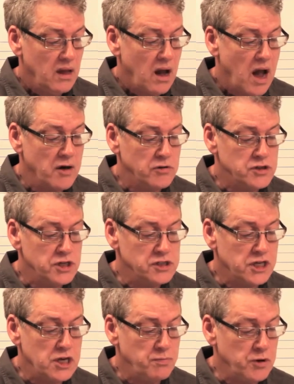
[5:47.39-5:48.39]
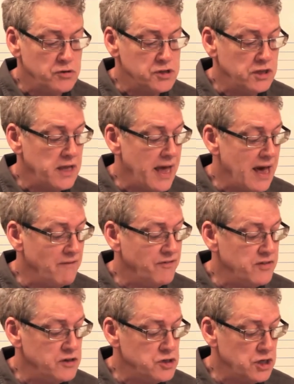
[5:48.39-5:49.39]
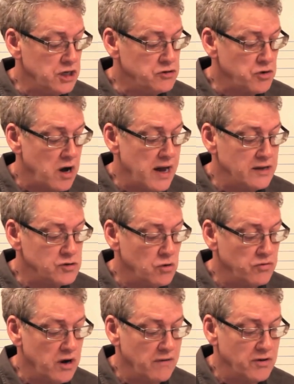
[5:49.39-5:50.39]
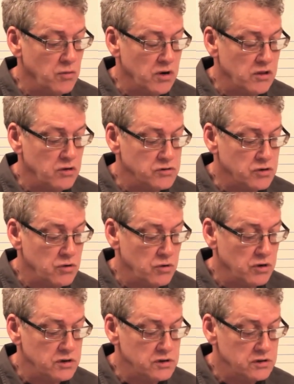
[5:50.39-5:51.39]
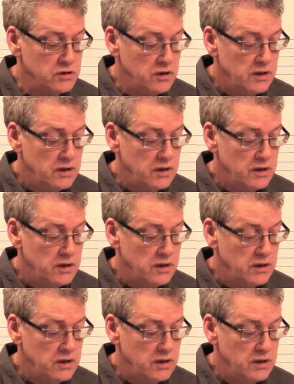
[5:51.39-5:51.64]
I would just keep using the F and the G triads over every one of those chords.